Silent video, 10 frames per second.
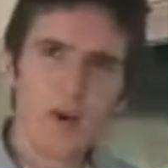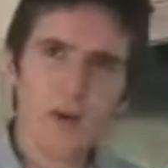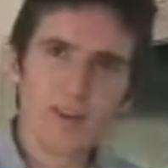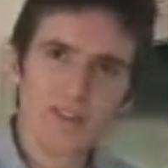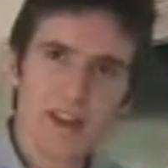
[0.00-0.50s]
what
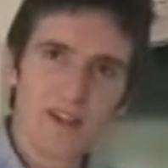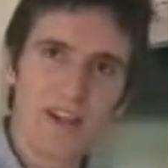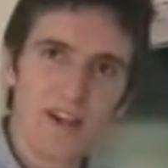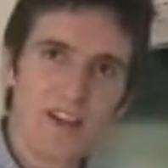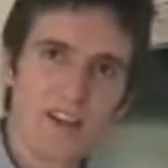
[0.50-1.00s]
does that look
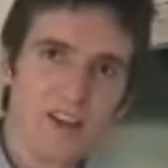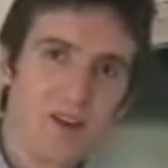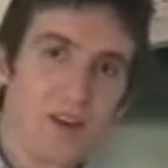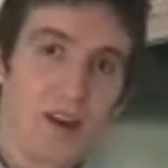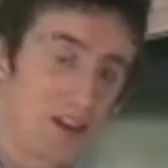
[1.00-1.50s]
like to you?
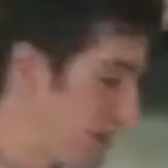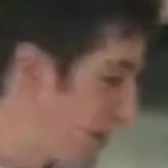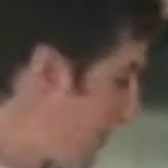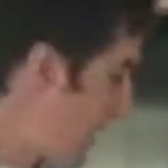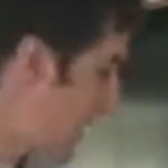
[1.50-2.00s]
To
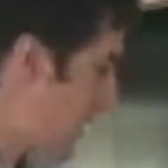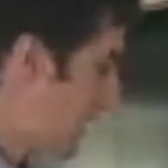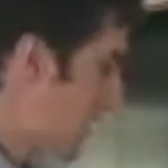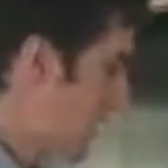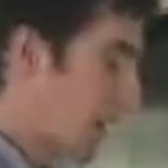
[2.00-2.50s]
me it
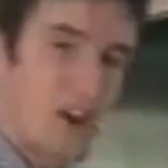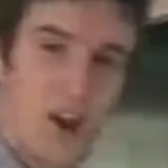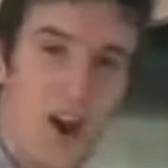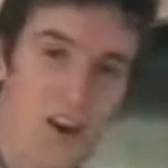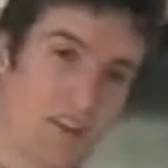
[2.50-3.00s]
looks like a
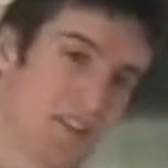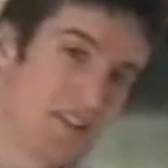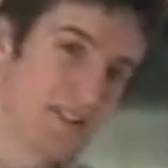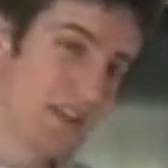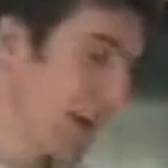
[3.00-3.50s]
card
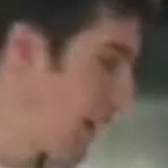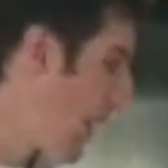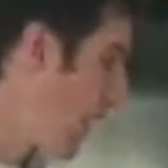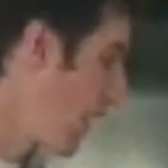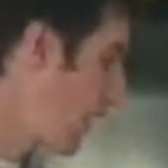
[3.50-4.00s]
sticking
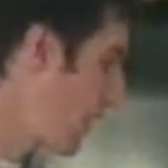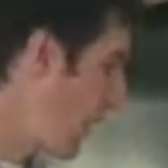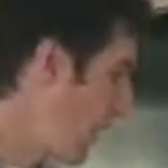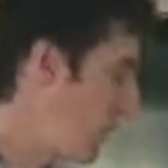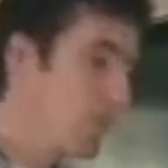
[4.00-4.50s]
right out of the
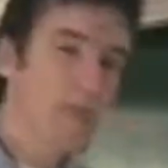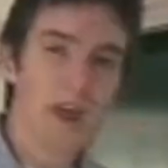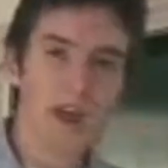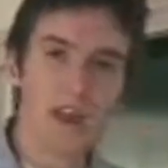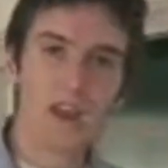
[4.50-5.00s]
wall.
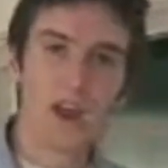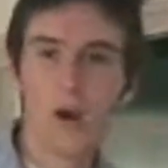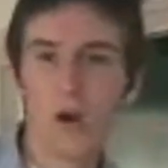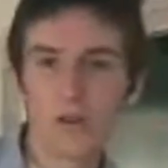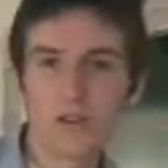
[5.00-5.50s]
Now
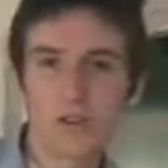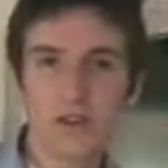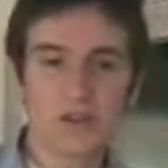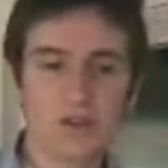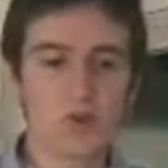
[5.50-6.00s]
all you're going
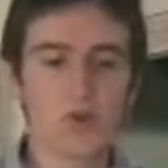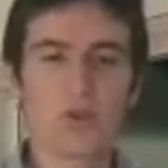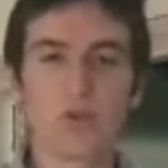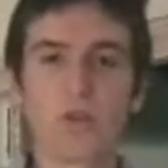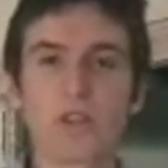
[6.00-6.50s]
to do
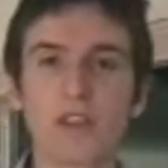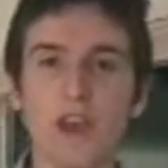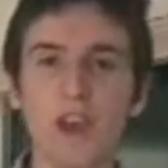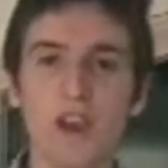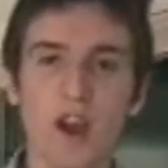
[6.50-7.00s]
is with the deck
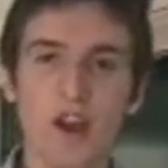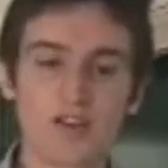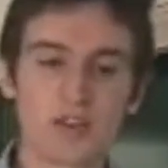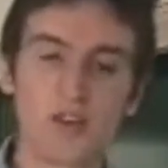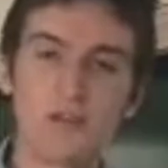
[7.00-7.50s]
of cards
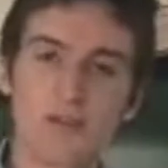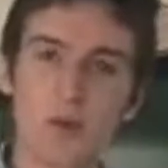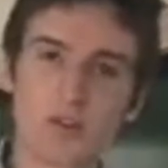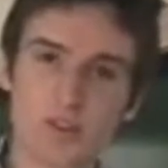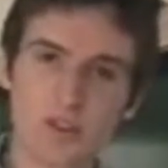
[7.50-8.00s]
you're going to
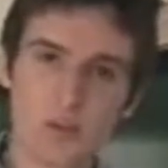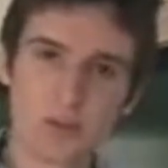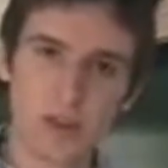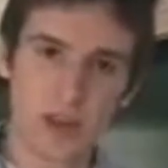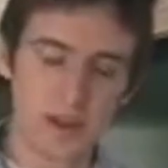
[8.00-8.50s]
force the
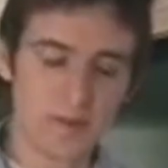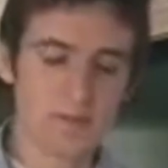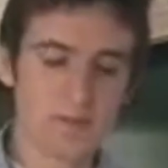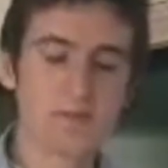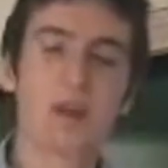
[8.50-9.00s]
duplicate,
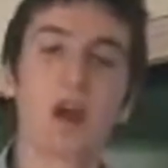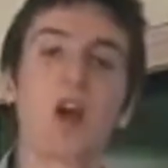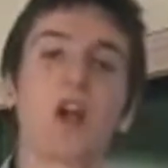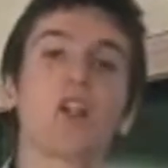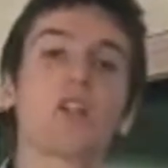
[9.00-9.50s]

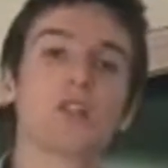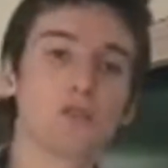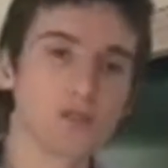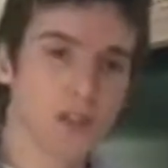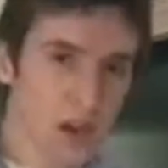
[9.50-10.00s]

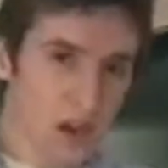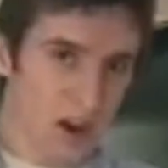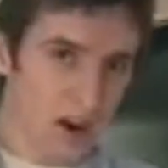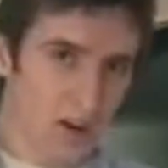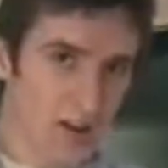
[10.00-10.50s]
lose the
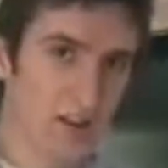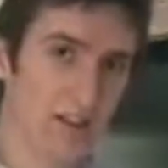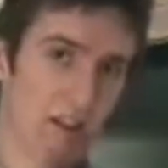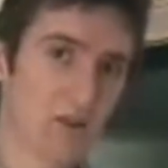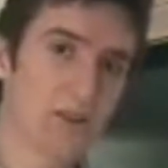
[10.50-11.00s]
card
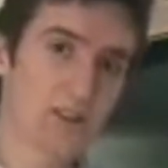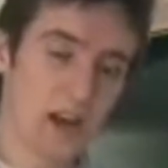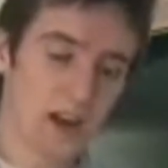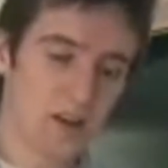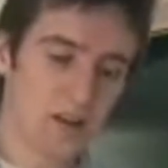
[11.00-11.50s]
like we
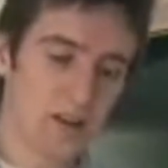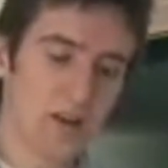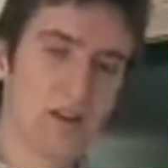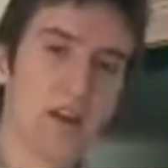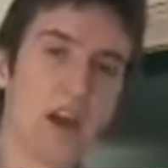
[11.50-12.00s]
taught
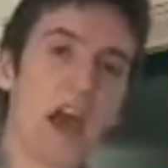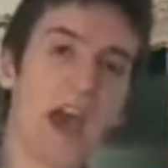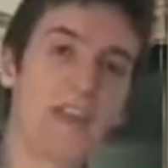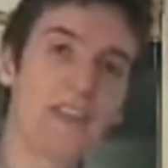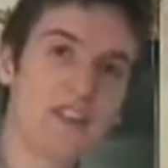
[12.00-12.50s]
earlier,
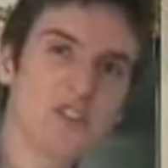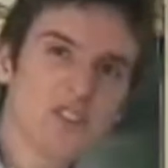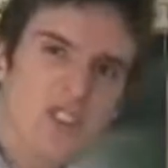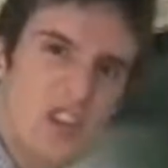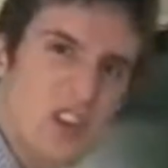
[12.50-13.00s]
and then you're
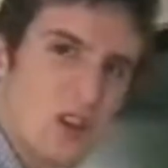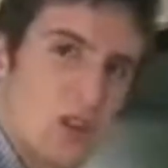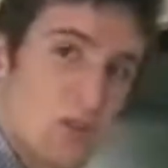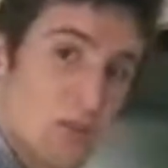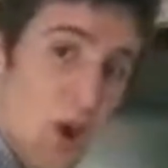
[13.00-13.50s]
just going to
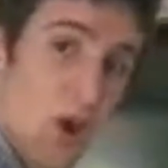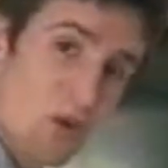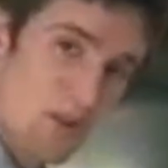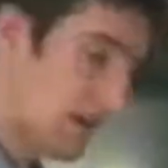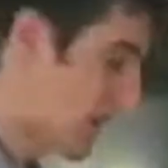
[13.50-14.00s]
throw
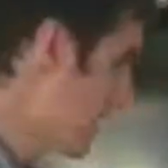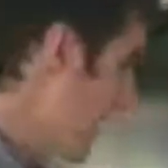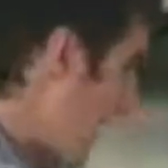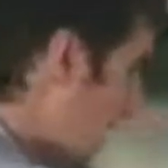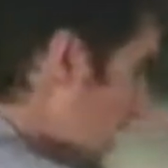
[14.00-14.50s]
the
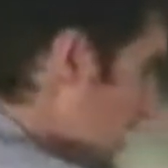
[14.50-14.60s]
entire